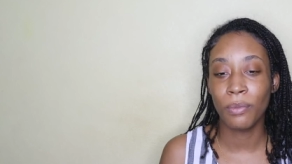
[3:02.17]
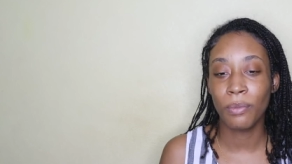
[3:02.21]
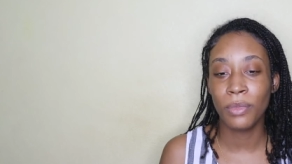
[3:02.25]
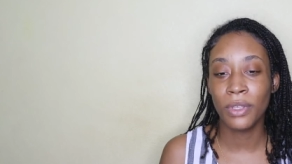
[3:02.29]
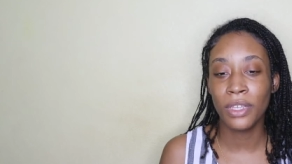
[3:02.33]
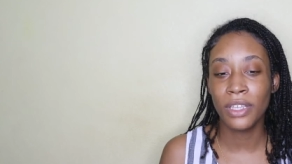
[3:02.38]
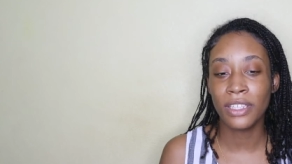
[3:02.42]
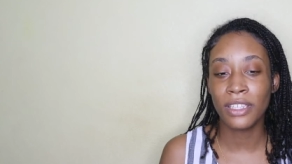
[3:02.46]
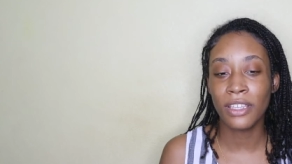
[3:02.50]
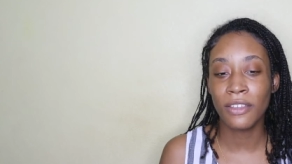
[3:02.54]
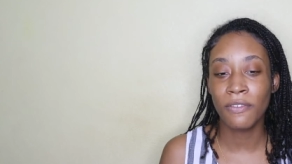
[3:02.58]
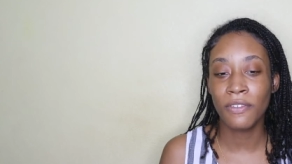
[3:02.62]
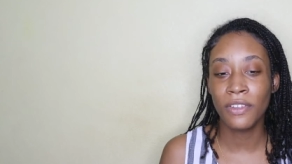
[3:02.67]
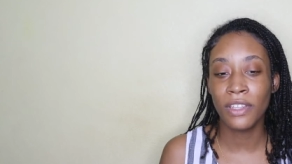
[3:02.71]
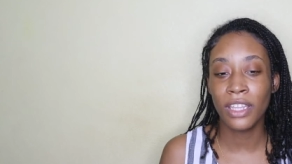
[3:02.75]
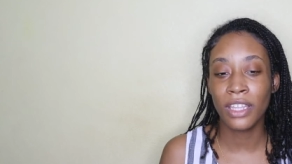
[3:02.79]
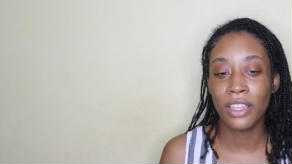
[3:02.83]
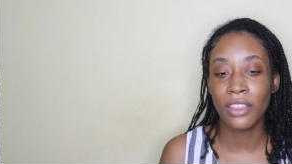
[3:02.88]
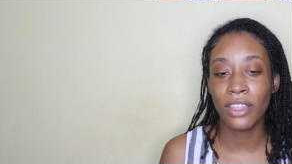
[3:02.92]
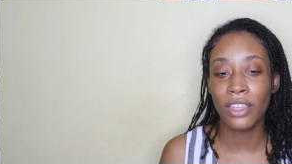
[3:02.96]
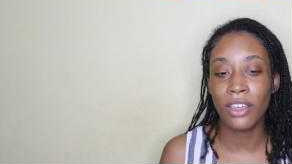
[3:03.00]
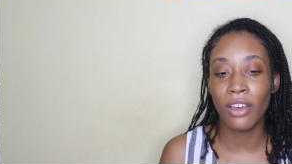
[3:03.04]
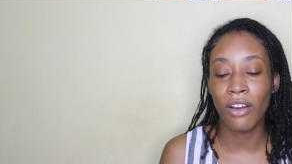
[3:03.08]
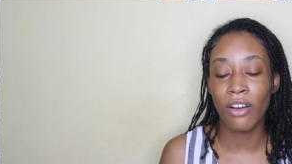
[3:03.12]
Because I feel
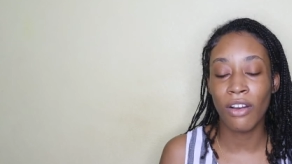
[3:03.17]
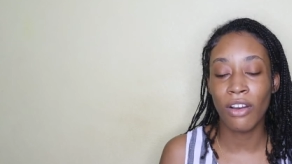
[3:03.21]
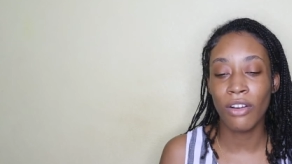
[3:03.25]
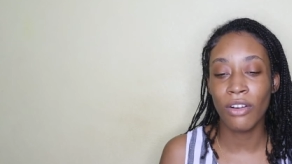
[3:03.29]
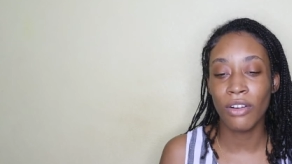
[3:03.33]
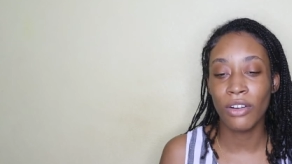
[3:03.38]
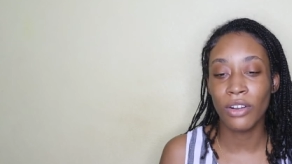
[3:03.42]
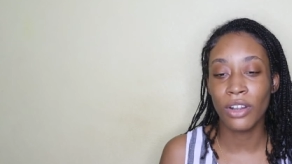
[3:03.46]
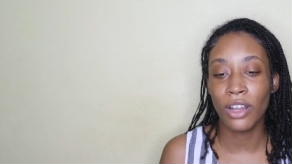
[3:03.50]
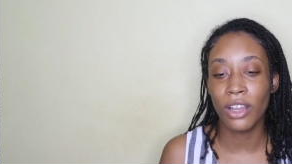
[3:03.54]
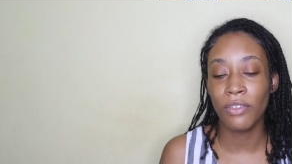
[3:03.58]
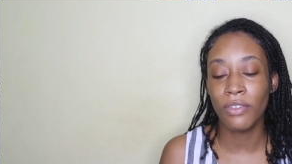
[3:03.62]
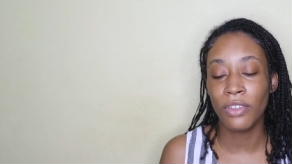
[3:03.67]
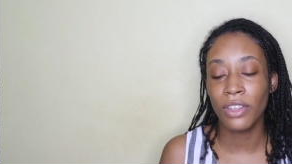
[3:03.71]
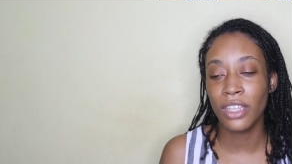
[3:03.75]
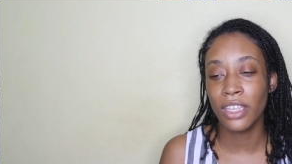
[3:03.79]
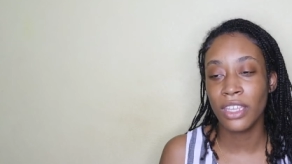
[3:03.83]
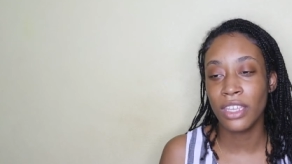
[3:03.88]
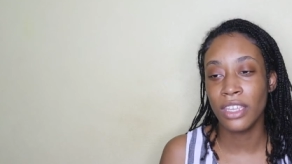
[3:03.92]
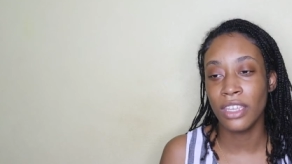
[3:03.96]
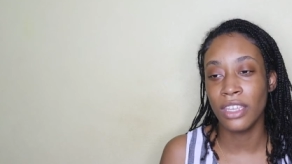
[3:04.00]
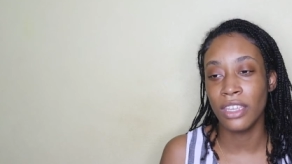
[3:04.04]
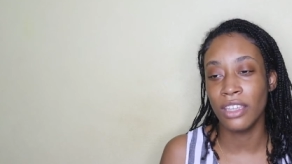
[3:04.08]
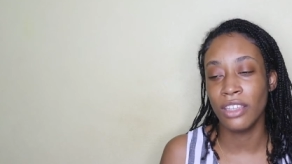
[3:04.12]
like they are, I feel
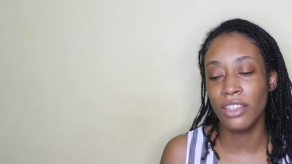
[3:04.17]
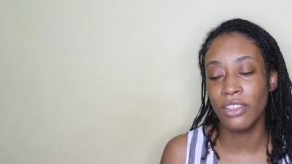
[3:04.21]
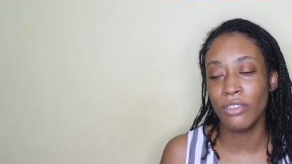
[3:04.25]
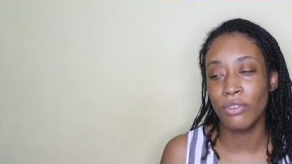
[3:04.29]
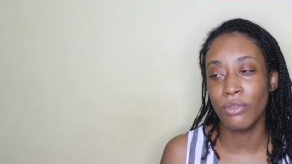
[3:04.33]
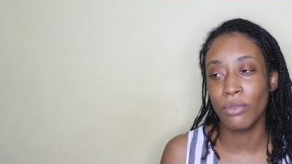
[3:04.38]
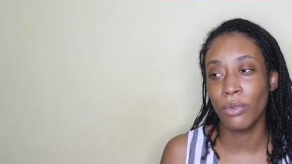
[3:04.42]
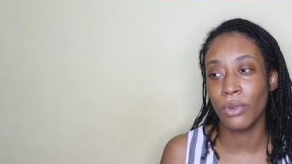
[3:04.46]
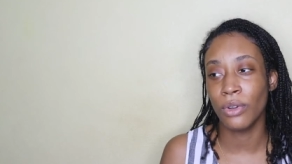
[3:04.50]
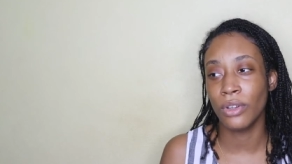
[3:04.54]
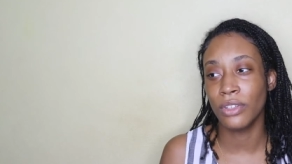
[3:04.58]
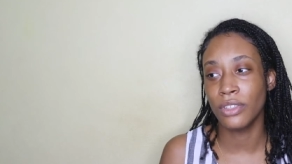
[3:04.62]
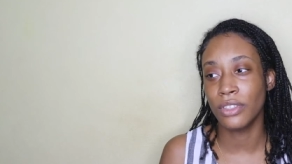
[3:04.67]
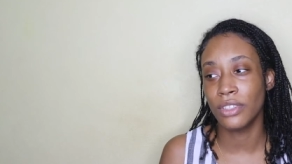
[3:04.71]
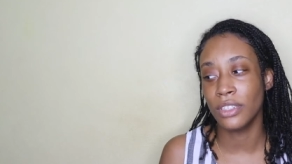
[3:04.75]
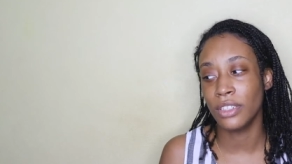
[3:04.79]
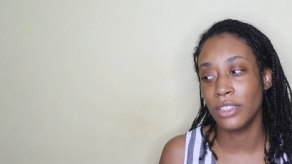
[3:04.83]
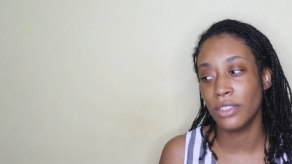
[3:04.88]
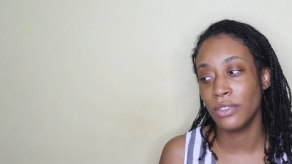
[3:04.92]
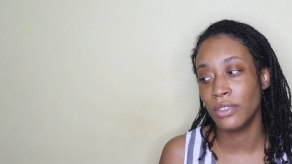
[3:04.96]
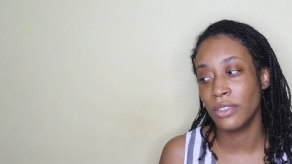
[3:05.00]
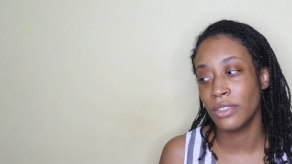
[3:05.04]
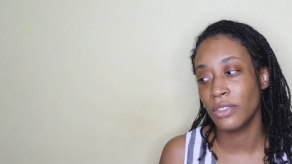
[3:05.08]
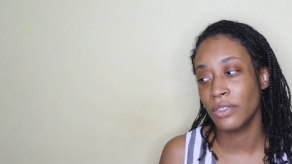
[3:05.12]
like he is
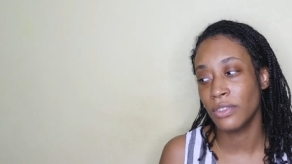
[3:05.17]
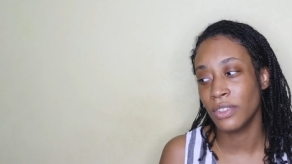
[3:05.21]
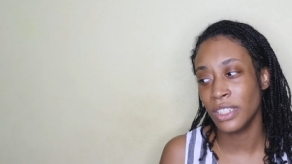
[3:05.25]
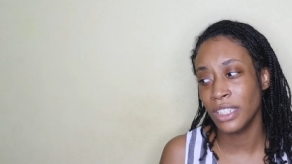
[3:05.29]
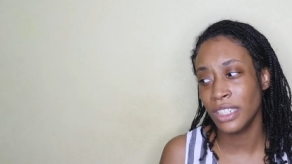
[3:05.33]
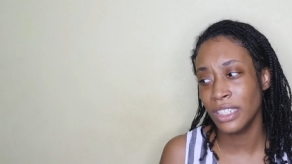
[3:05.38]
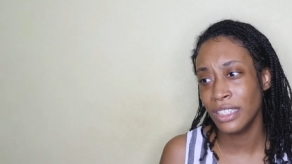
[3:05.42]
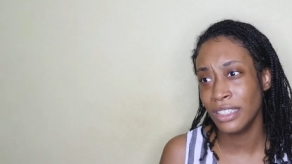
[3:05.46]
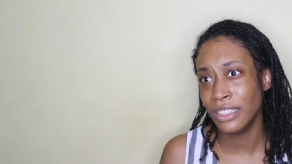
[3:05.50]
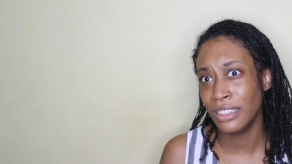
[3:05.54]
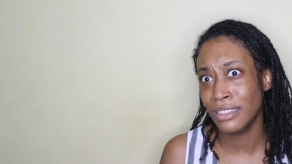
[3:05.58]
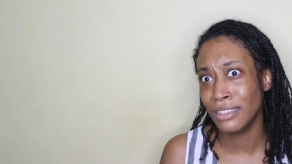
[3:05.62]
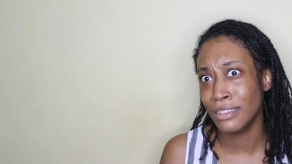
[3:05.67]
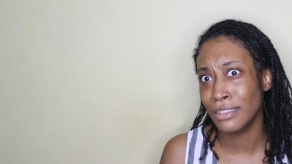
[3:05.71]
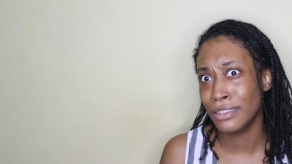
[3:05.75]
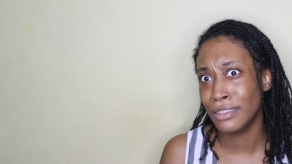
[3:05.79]
royalty, right?